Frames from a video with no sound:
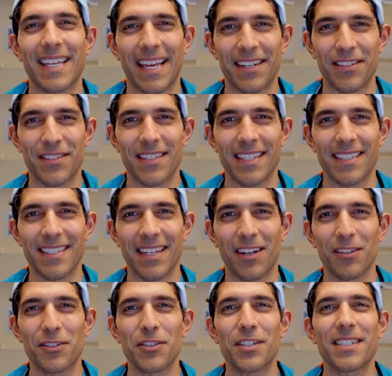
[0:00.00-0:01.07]

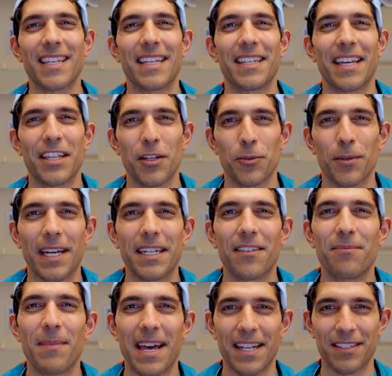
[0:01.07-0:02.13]
anesthesiologist and
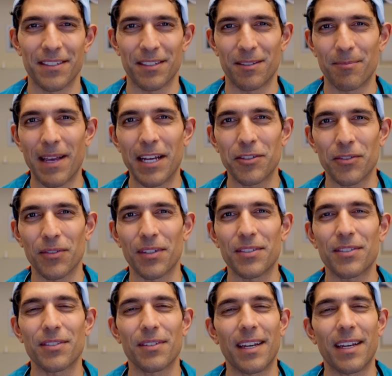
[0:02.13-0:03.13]
integrative medicine specialist,